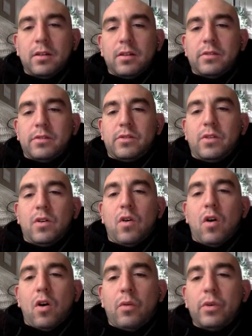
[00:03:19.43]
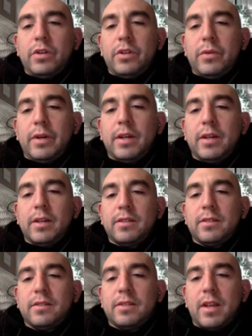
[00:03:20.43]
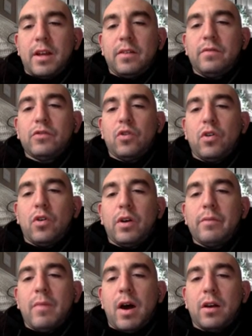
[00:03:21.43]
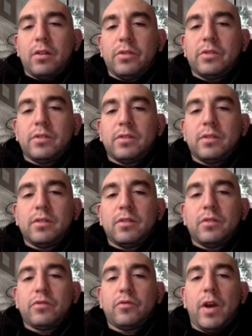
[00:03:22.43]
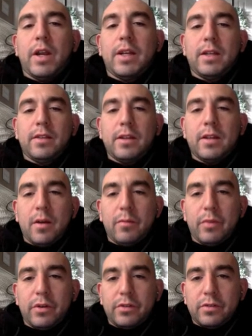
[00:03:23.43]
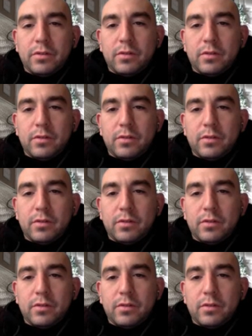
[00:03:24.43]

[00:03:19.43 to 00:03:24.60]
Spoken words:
So all we're doing is instead of drawing models, it's writing the numbers.